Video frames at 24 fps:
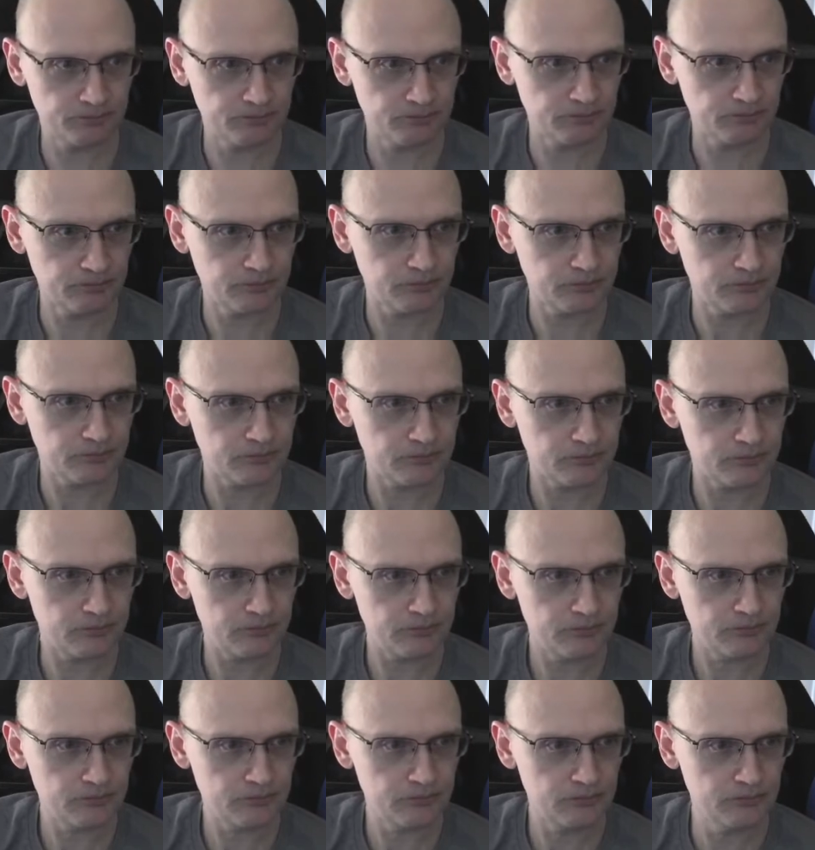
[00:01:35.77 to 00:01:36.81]

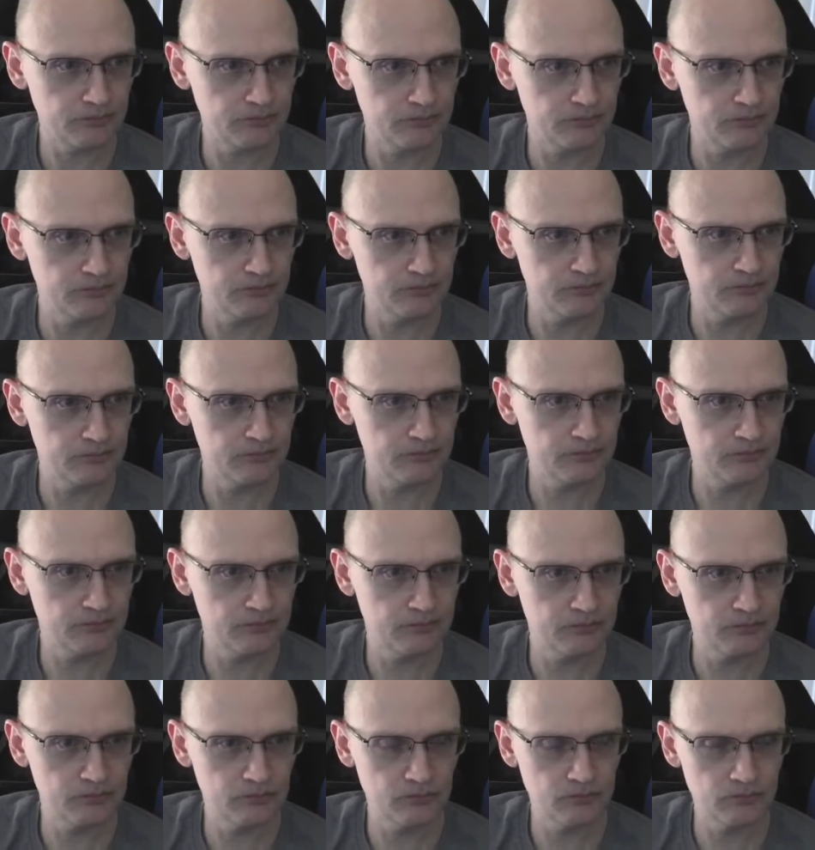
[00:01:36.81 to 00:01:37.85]

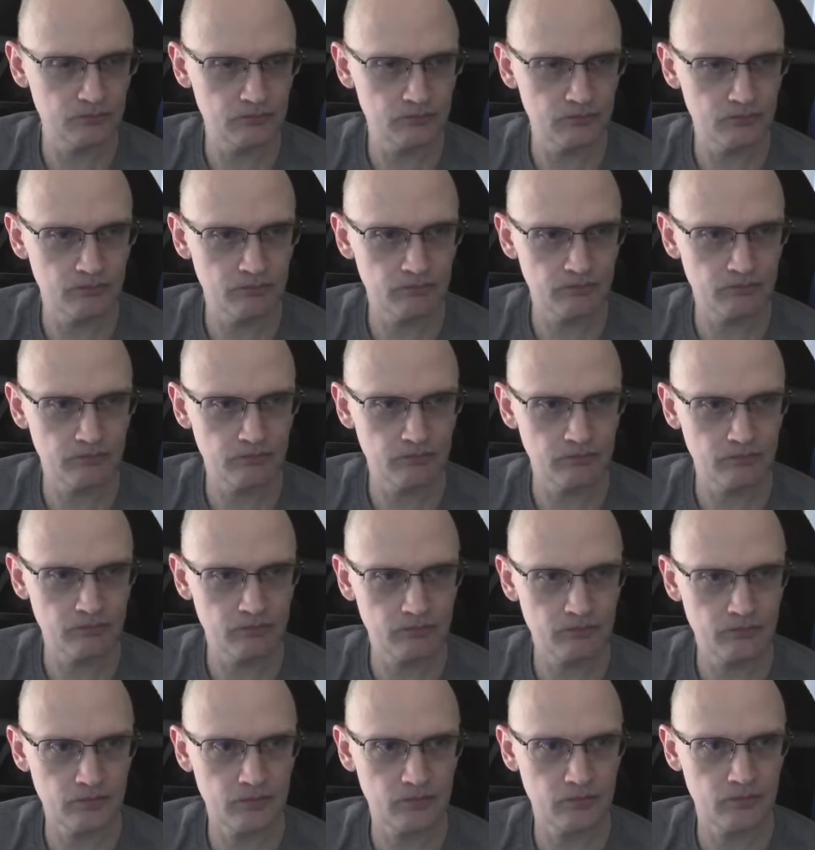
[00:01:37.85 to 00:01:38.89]

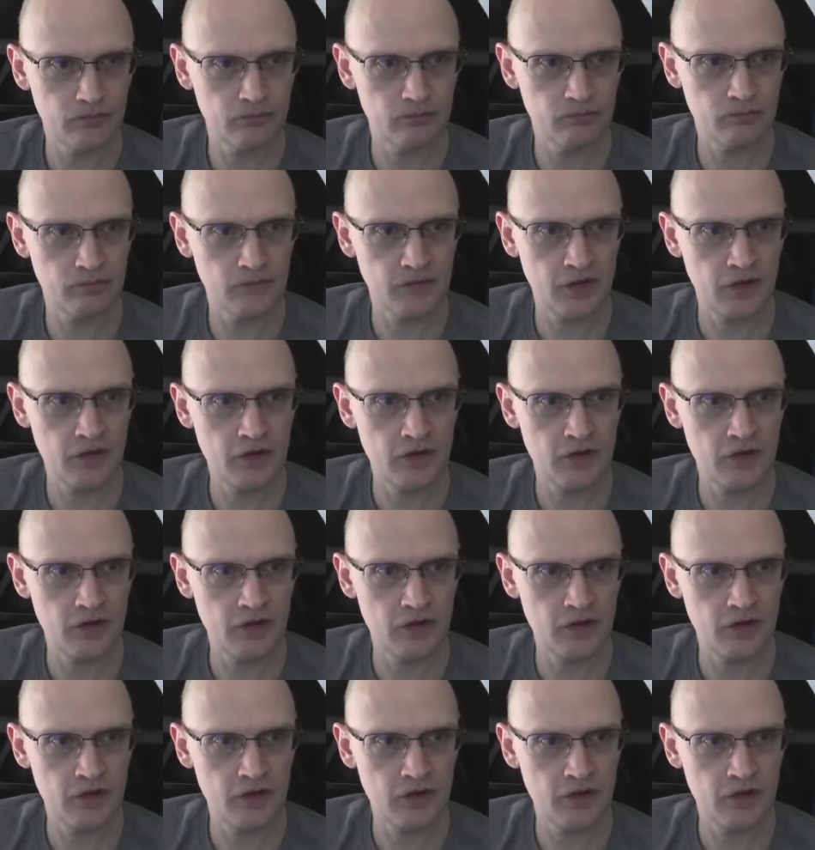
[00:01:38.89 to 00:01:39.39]
(silence)